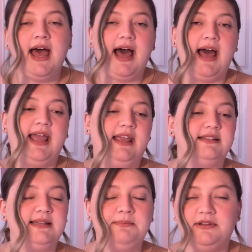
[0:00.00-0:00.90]
I
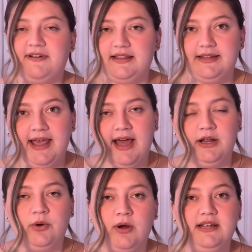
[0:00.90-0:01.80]
simplified the
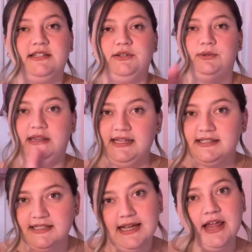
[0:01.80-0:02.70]
categories to
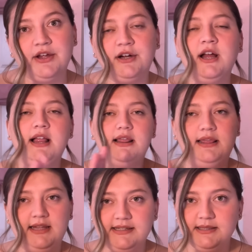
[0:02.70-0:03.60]
leads together,
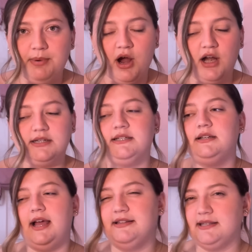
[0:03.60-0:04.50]
leads apart,
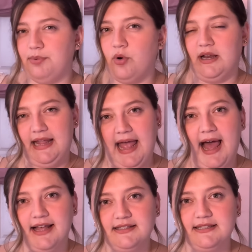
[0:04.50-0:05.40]
and supporting
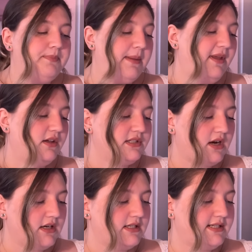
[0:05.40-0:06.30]
cast. Maybe I'll
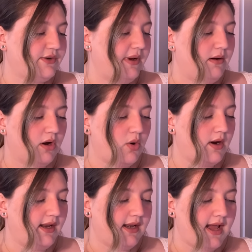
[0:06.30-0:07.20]
start screen
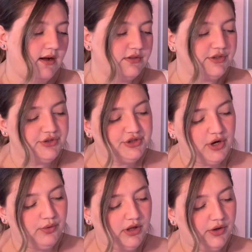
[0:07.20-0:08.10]
recording now to
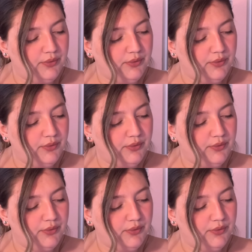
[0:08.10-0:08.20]
show you.